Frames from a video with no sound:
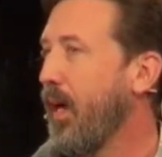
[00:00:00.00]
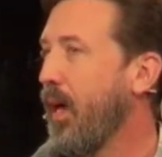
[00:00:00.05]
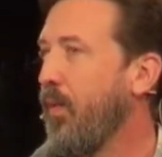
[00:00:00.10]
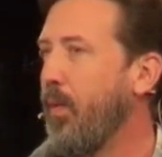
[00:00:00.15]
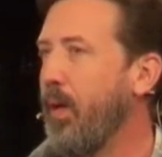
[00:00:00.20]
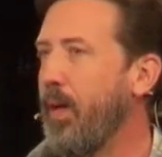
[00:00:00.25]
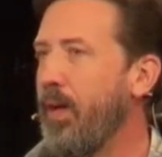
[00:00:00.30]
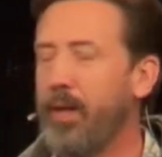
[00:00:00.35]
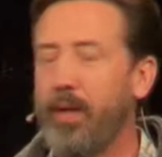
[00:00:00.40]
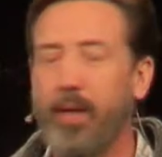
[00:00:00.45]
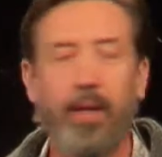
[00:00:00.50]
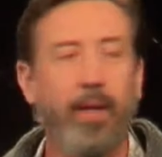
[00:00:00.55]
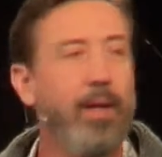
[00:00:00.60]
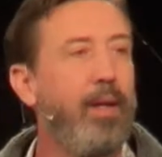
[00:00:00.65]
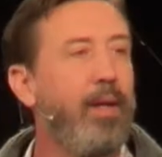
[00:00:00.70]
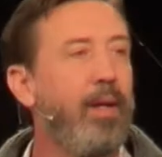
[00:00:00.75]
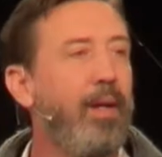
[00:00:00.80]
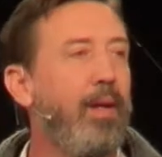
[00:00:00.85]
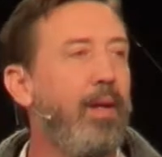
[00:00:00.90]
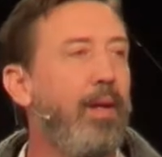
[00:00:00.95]
I wonder,
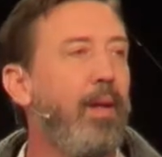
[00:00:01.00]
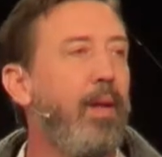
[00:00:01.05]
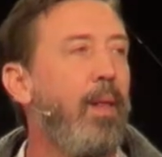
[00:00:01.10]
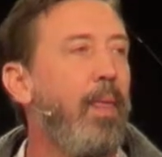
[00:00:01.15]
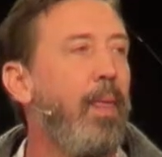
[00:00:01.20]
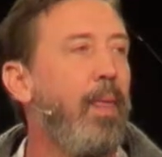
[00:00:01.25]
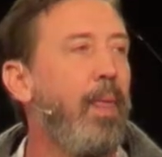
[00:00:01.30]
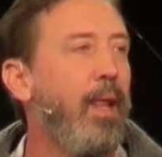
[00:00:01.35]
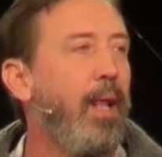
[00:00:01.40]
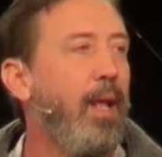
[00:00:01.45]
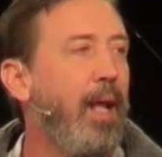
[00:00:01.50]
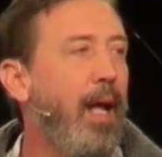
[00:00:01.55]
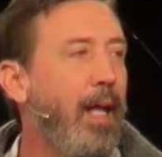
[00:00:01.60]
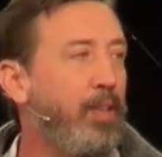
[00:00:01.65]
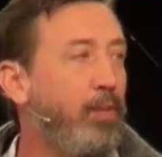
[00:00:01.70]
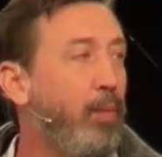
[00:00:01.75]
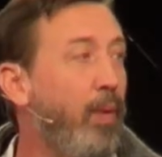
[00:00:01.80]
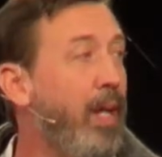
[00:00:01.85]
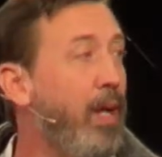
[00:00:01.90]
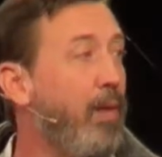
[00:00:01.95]

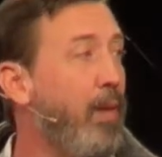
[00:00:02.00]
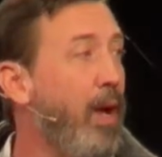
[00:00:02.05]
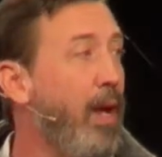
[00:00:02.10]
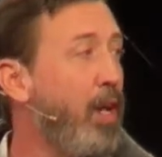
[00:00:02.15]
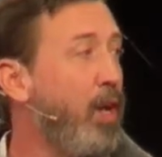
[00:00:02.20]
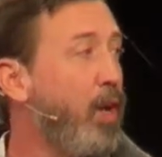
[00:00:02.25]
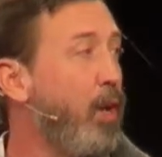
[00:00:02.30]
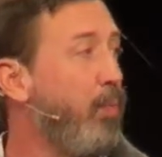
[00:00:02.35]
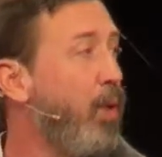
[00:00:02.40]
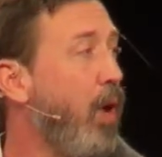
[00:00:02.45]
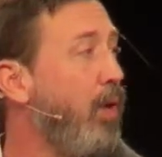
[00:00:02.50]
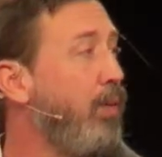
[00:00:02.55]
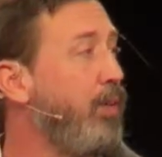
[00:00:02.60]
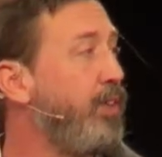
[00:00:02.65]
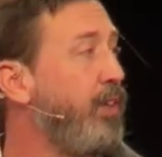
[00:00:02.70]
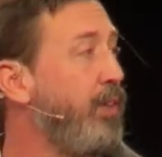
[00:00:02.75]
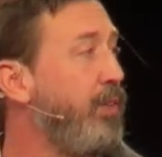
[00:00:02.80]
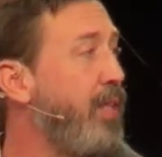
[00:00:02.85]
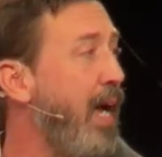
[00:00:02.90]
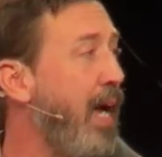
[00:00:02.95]
as we get ready to
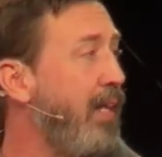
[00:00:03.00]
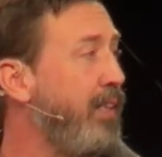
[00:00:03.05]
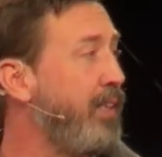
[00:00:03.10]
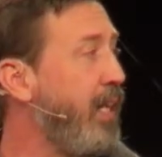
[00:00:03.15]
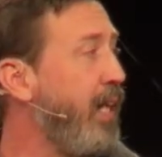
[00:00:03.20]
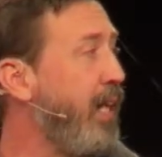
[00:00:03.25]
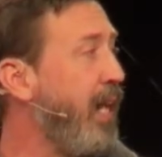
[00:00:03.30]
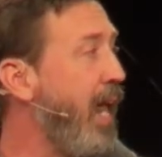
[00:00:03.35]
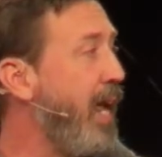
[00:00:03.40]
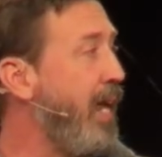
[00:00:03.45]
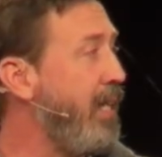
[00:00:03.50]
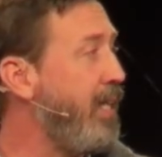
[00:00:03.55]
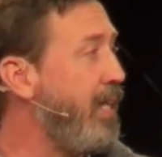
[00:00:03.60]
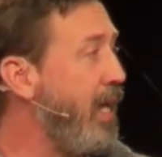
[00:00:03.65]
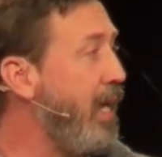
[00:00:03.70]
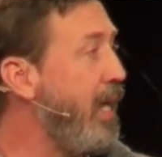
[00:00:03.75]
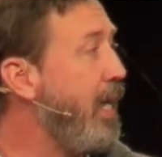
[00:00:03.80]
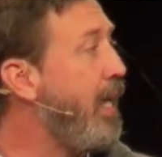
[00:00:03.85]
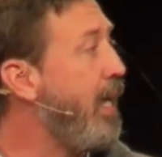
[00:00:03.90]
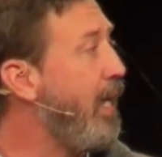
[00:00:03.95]
approach
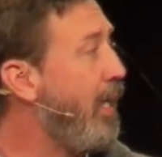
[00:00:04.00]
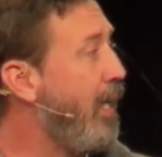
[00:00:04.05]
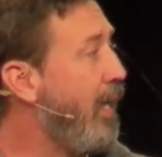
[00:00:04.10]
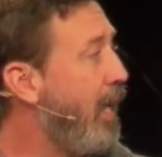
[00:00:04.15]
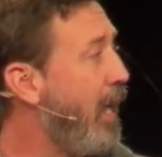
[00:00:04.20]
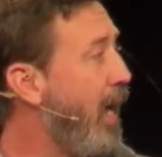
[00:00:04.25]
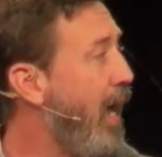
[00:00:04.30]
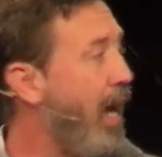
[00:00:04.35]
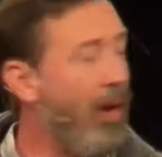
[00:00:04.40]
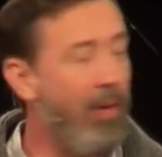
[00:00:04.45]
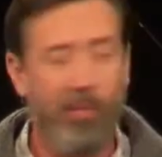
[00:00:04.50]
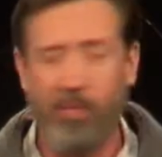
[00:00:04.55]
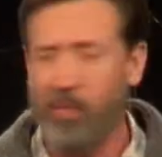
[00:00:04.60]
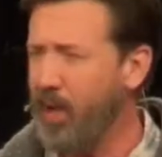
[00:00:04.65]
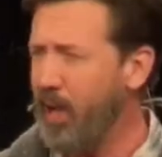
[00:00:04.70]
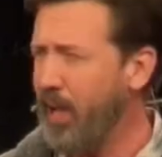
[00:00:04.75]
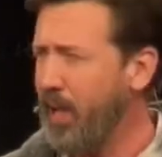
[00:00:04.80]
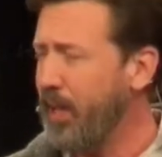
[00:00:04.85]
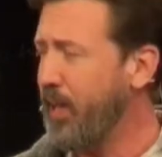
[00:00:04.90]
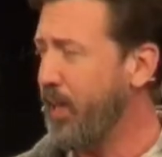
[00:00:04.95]
2018, I
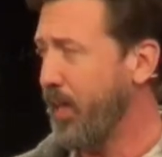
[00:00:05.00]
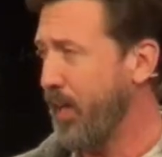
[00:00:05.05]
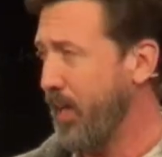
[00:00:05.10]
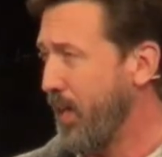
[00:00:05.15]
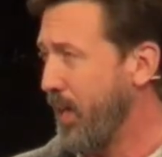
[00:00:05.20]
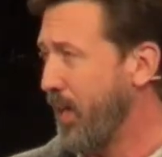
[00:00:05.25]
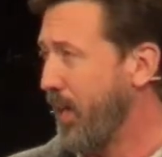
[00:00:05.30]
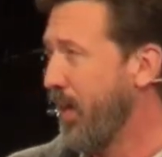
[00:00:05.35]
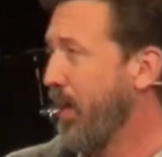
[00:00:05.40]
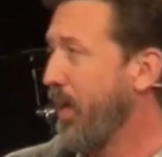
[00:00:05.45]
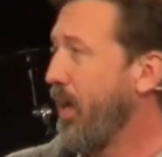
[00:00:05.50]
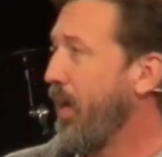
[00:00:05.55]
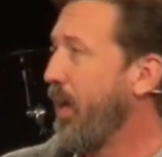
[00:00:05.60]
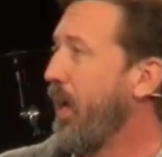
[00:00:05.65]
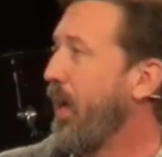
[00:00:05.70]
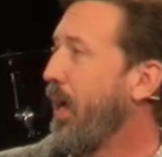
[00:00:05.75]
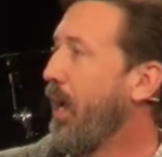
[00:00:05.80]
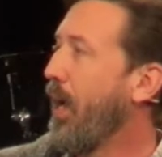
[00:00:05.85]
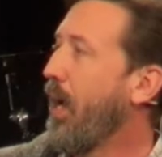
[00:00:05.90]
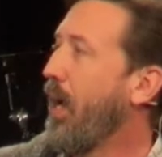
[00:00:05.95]
wonder
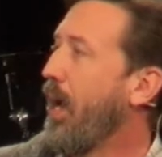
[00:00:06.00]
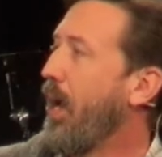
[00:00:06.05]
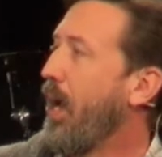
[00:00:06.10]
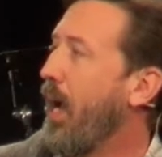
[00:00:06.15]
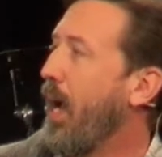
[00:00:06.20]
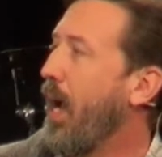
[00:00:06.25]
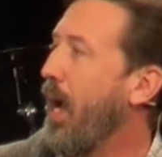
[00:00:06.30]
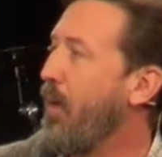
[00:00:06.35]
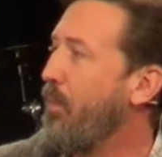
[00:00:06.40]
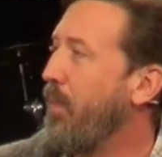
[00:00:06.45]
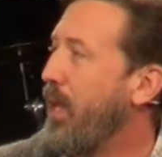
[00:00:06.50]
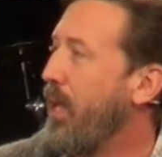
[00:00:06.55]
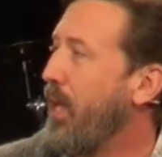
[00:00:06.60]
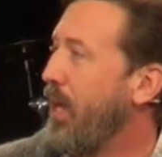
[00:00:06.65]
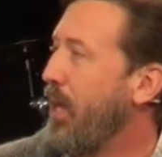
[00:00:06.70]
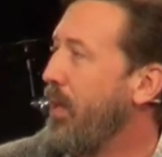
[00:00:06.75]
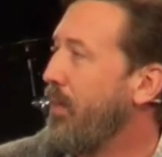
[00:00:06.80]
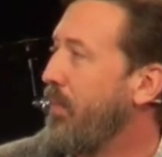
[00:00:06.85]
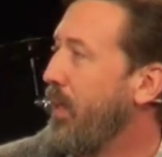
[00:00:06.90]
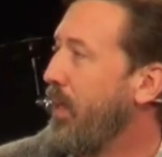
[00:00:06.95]
how
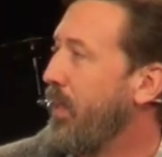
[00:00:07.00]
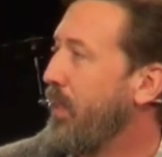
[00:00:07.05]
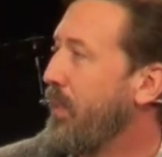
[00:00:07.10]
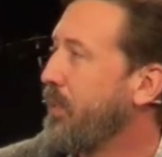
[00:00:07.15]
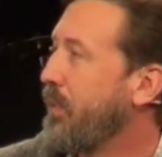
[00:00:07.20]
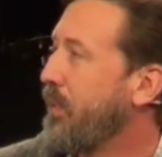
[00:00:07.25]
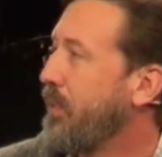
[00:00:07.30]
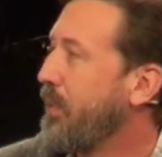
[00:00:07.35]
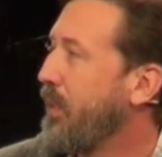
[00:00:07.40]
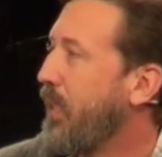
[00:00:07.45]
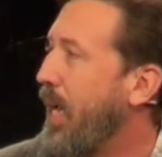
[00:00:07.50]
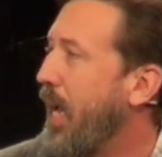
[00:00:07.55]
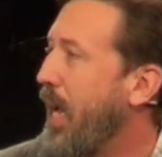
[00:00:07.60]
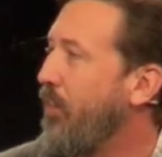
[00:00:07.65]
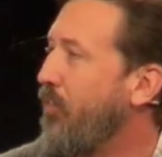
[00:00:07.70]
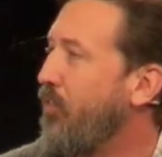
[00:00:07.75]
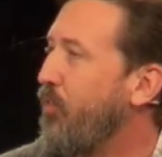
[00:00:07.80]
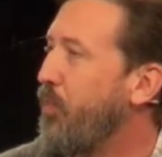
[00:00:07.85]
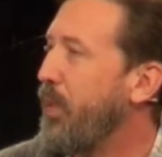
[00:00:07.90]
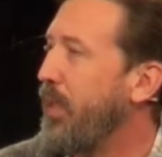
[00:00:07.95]
many of us
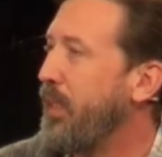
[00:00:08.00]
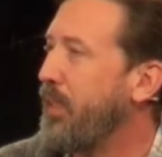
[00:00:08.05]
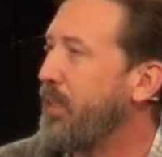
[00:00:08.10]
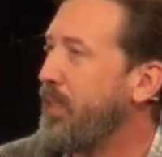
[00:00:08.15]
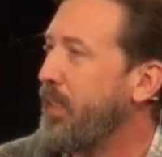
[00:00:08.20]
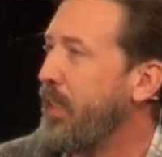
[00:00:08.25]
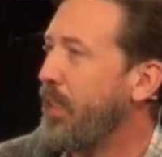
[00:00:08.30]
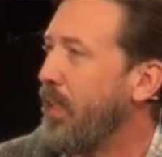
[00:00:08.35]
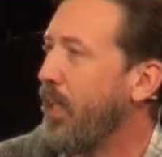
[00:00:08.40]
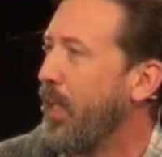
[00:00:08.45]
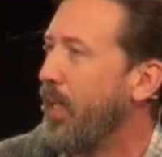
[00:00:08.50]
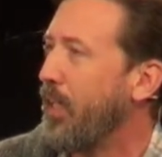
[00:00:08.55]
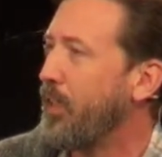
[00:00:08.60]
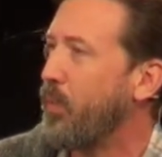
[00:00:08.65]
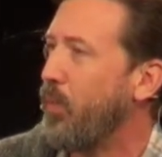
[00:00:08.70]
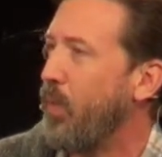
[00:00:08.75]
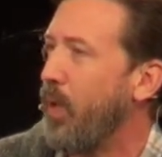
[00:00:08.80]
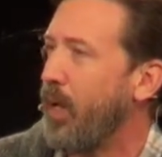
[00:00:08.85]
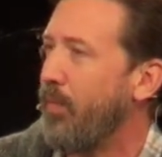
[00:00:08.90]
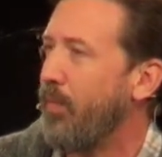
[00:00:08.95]
have be still
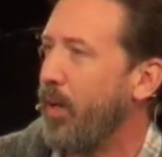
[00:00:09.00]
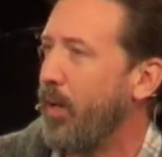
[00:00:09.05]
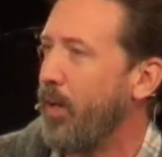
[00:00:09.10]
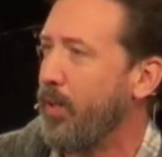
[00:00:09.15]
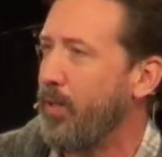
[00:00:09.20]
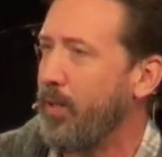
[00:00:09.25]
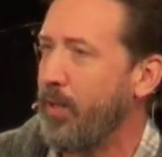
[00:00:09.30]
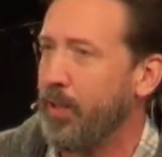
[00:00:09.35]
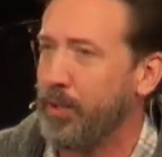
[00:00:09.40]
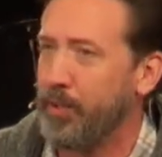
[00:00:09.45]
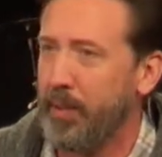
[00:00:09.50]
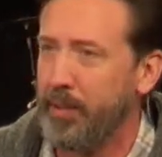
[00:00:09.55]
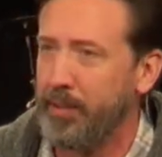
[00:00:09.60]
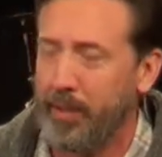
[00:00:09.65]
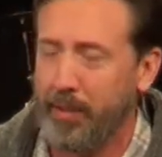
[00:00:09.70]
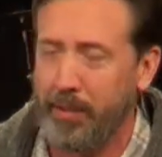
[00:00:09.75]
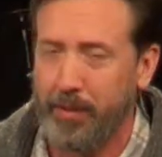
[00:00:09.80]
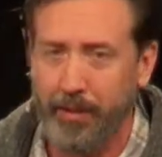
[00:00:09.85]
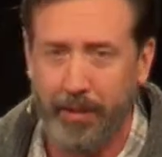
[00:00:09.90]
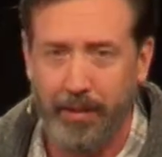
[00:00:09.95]
as one of our New Year's
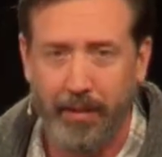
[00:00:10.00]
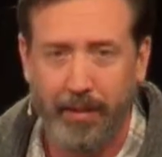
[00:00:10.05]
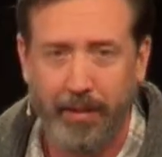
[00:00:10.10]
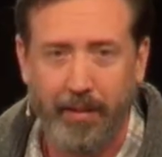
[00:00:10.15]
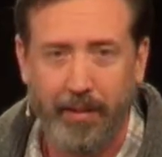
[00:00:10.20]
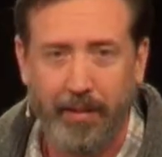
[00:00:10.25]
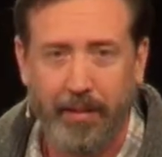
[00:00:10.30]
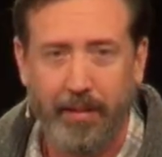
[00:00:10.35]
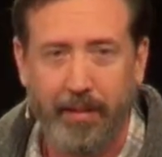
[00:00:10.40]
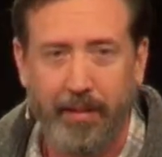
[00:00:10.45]
resolutions.